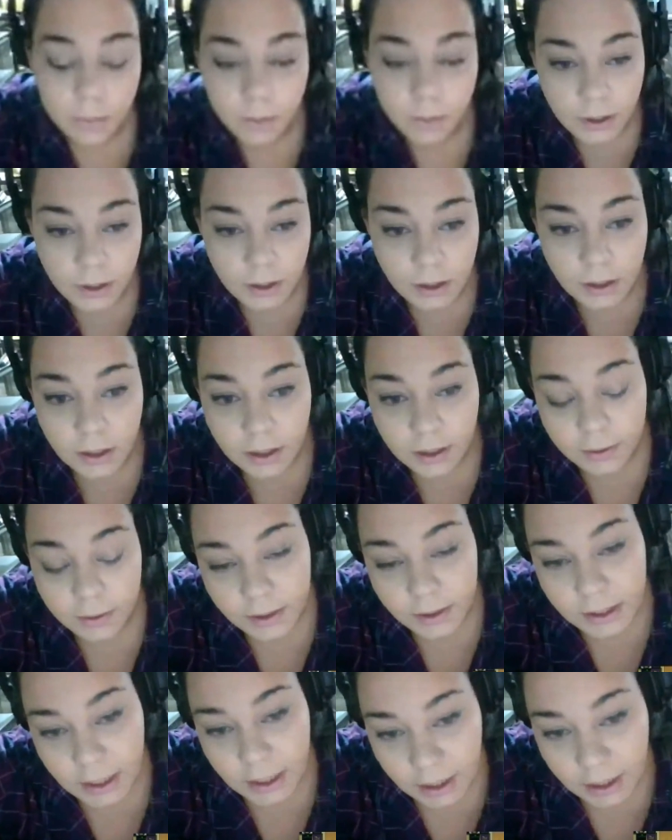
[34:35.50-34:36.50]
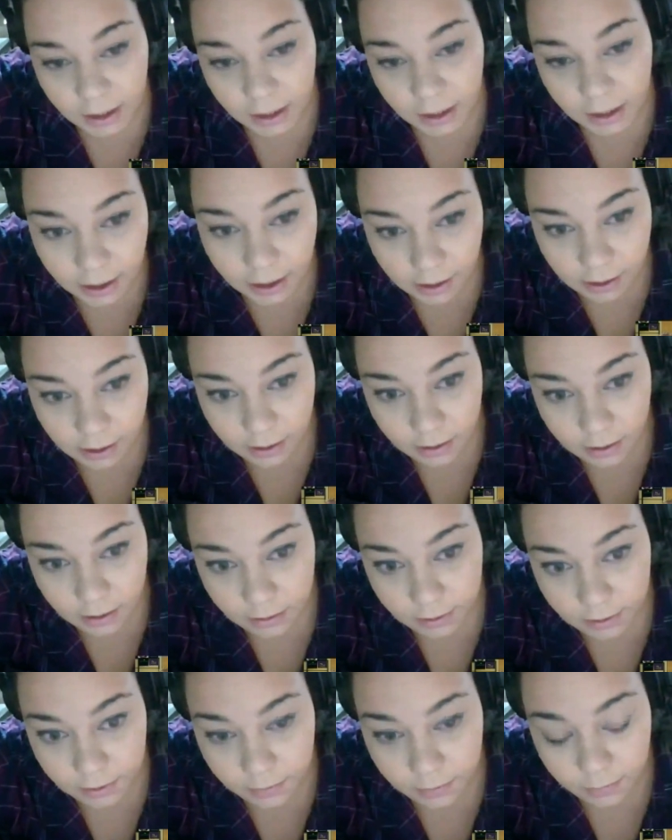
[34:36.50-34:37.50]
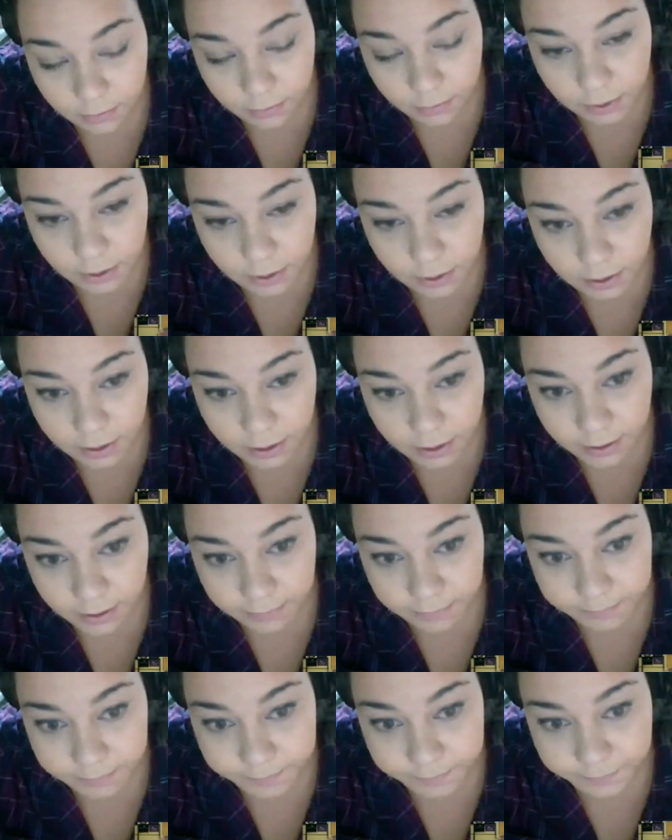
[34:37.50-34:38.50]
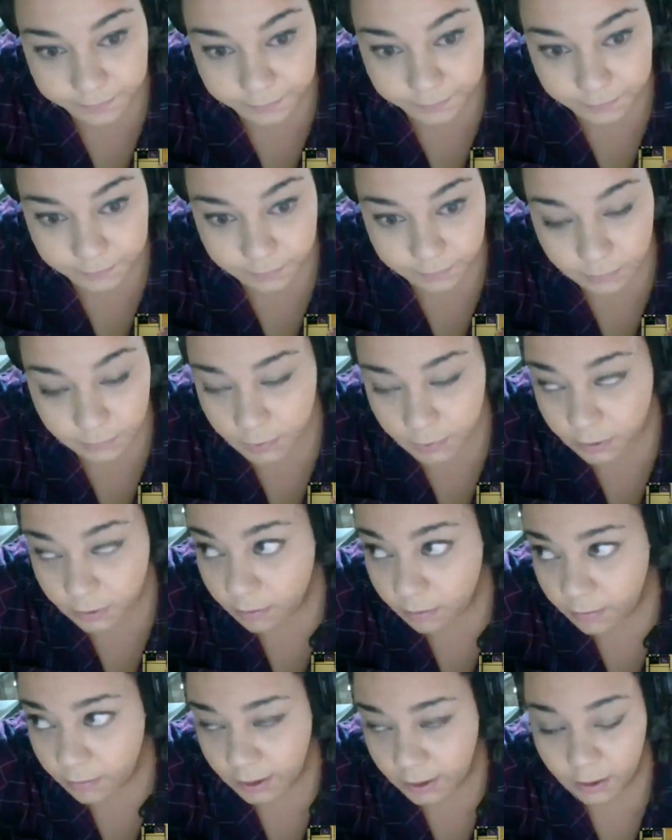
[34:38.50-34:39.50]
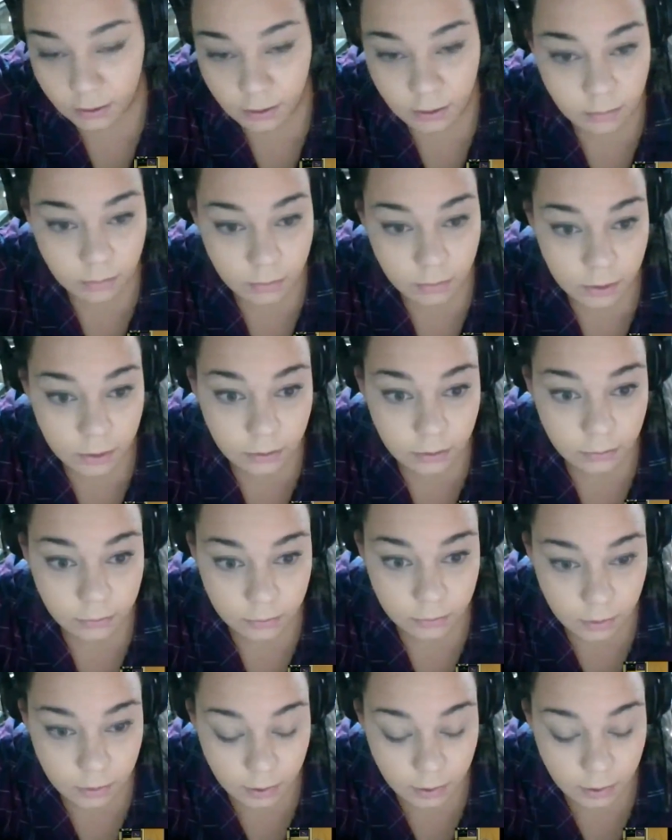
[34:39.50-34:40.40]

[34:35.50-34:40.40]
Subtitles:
put it in a 10-gallon with metal and blue.